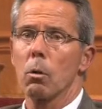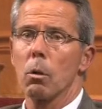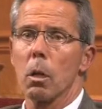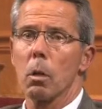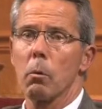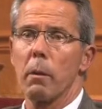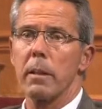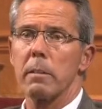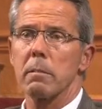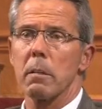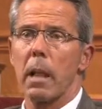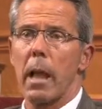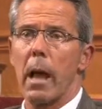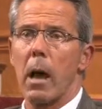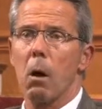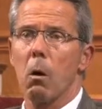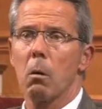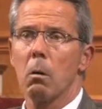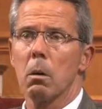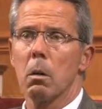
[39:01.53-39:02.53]
Could I raise it
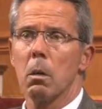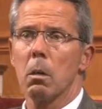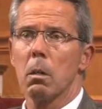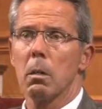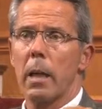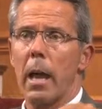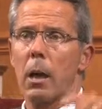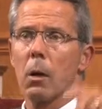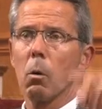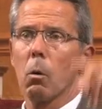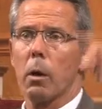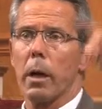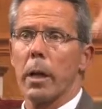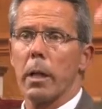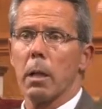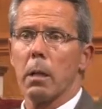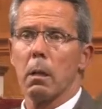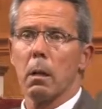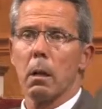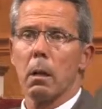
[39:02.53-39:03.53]
now? Yeah, go
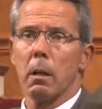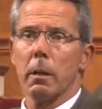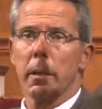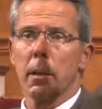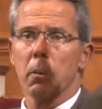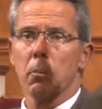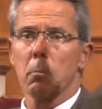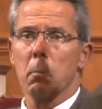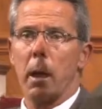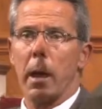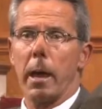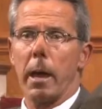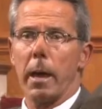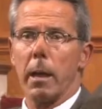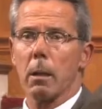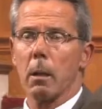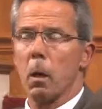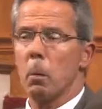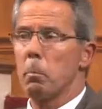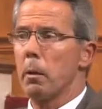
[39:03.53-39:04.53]
ahead. Here's my hand,
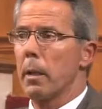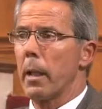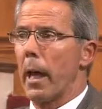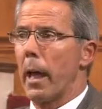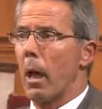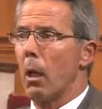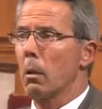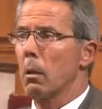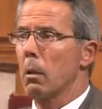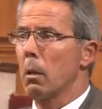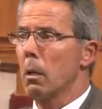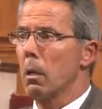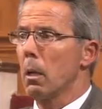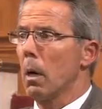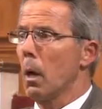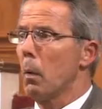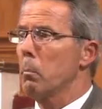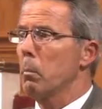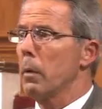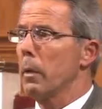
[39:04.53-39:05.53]
up and down
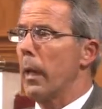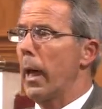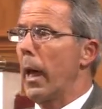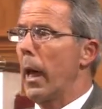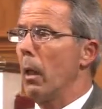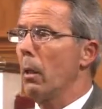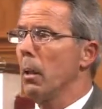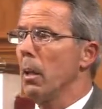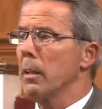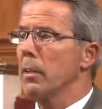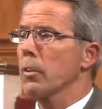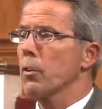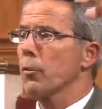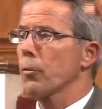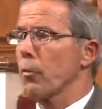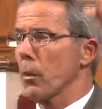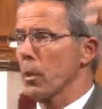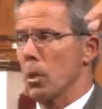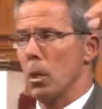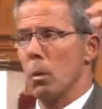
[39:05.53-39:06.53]
up and down. This is
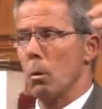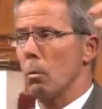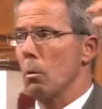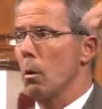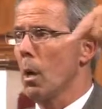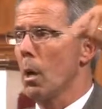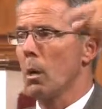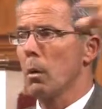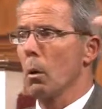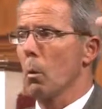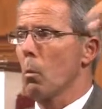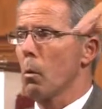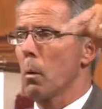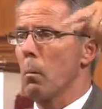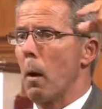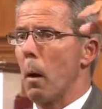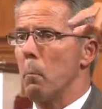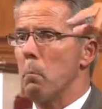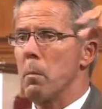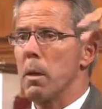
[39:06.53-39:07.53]
for you. Don't worry
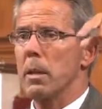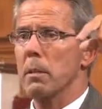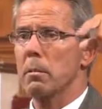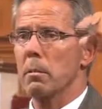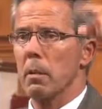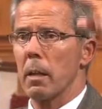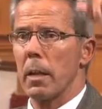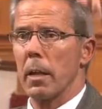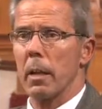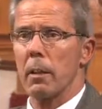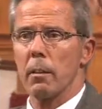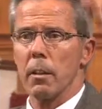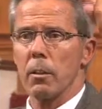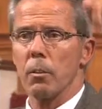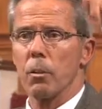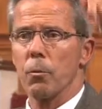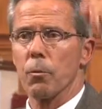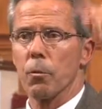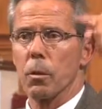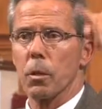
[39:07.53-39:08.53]
about me seeing it.
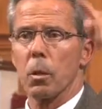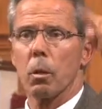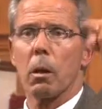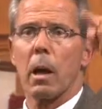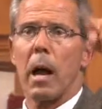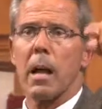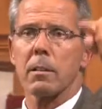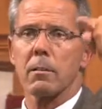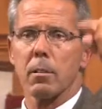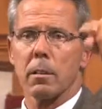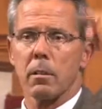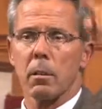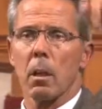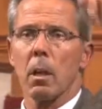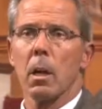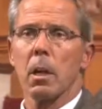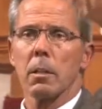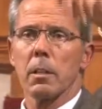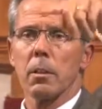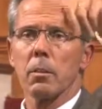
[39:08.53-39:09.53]
This is for you. God sees it.
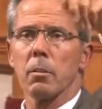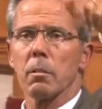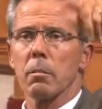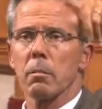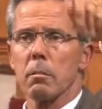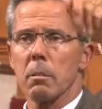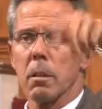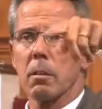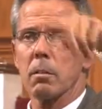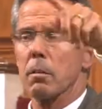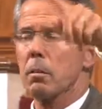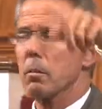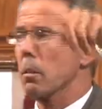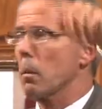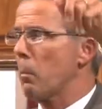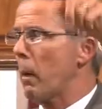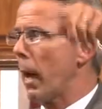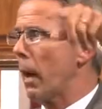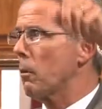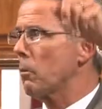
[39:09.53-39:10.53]
This is, this is
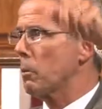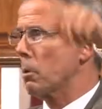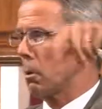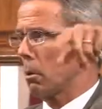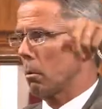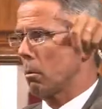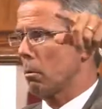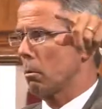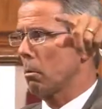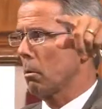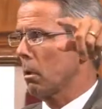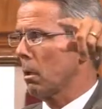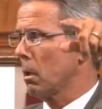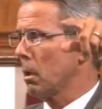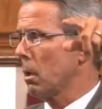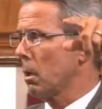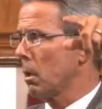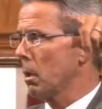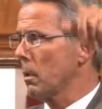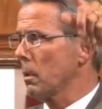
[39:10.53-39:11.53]
about you.
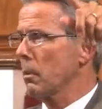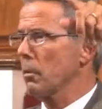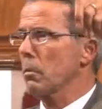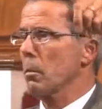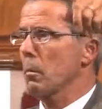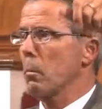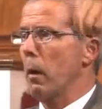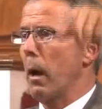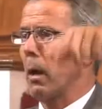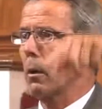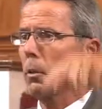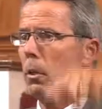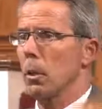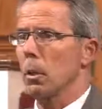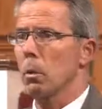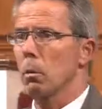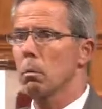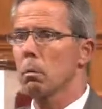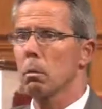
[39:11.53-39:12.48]
This is about you.